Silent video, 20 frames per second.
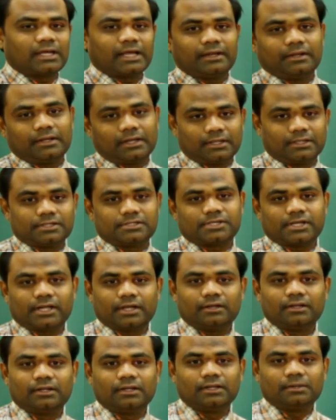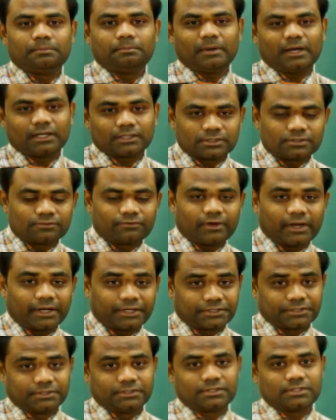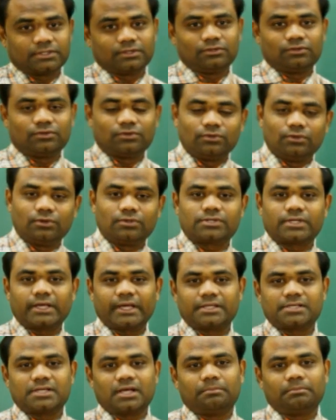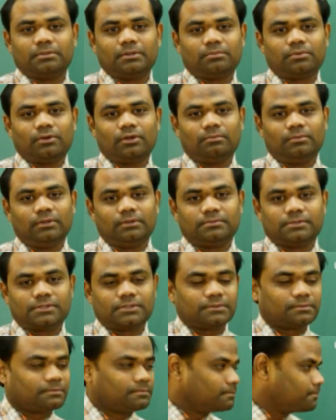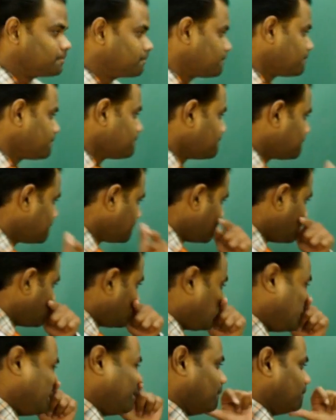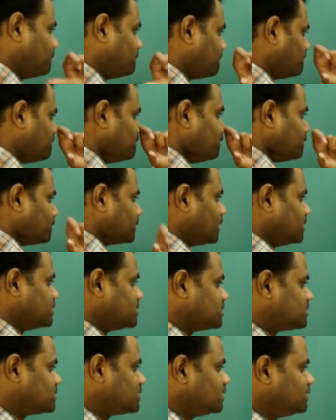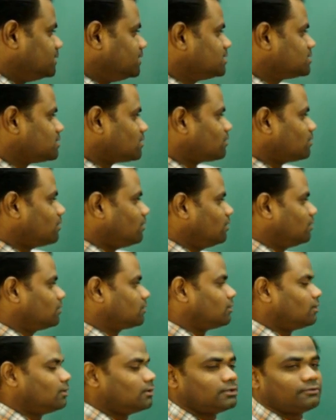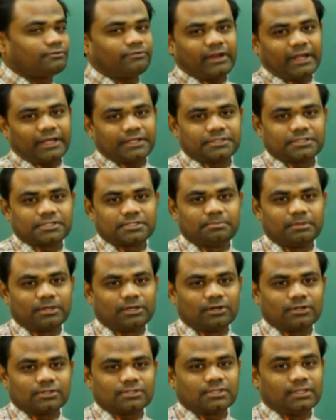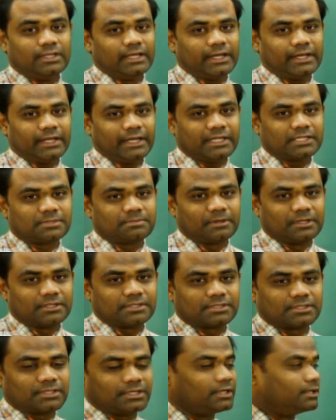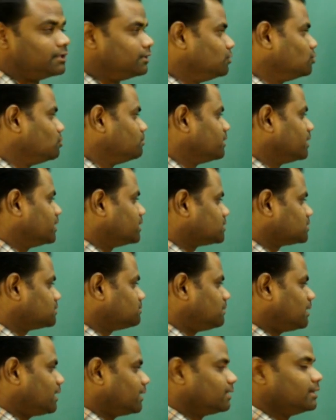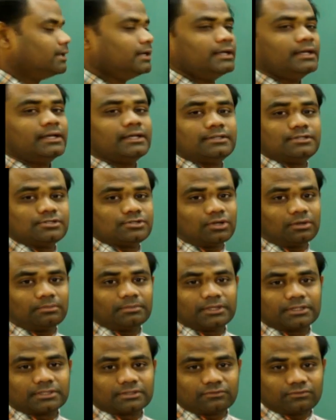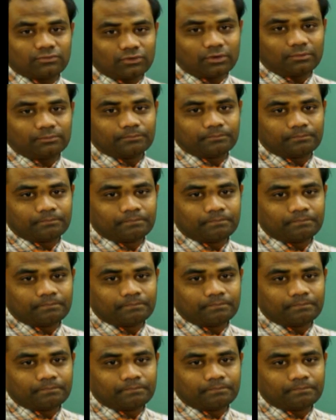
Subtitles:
and understand partial fractions through those example problems. Now, as I see, these are all called the fractions because they are expressed in numerator by denominator form.